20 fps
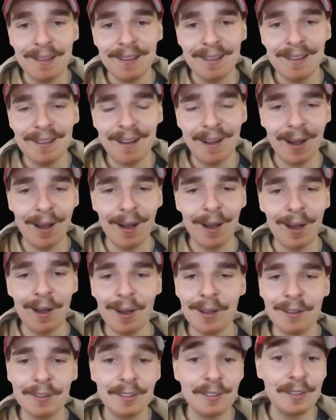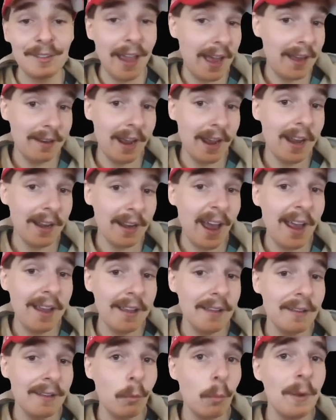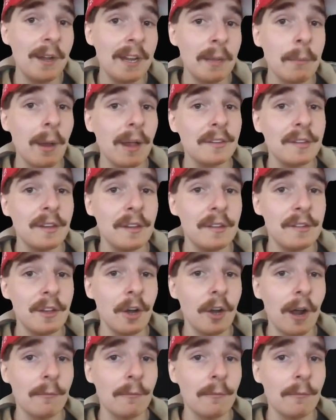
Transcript: Oh, and hey, winning by 69